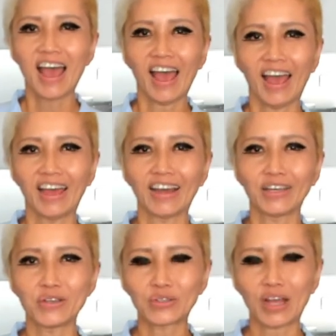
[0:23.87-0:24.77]
and I
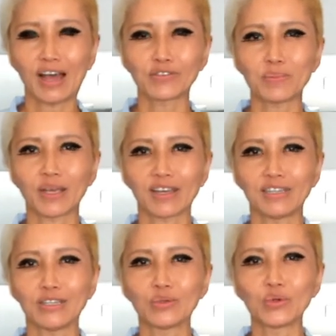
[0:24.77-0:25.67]
used to have to make an
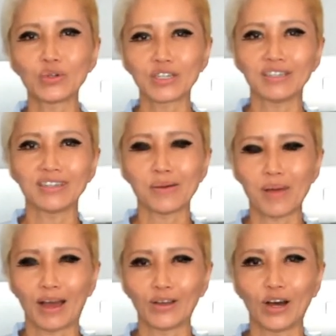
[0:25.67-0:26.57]
inordinate
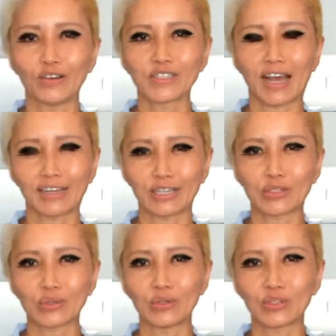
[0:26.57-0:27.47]
amount of satay
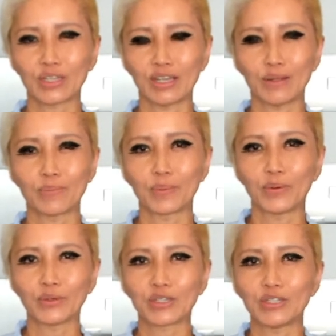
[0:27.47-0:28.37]
sauce in
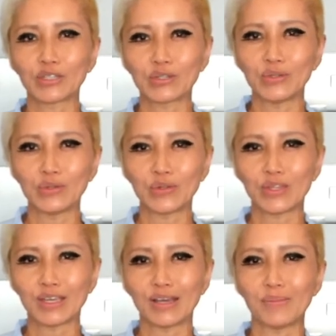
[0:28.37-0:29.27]
proportion to
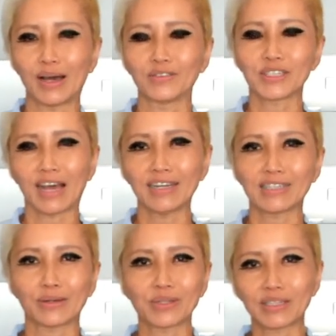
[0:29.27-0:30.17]
the amount of
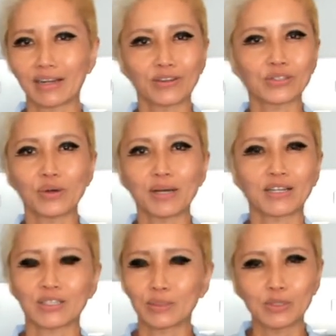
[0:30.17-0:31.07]
satays I was selling, because all my
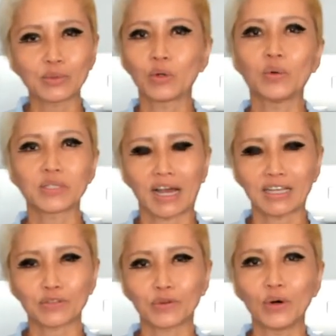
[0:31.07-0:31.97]
customers would always
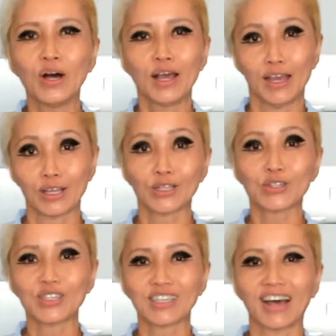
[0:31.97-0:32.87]
ask for
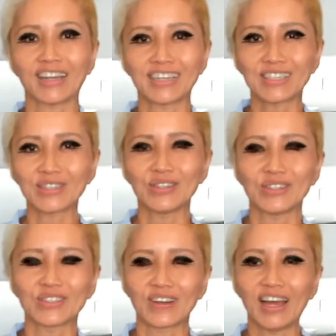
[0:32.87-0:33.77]
extra satay
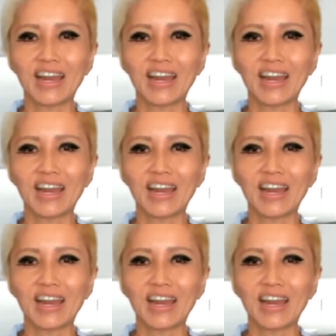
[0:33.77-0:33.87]
sauce, right?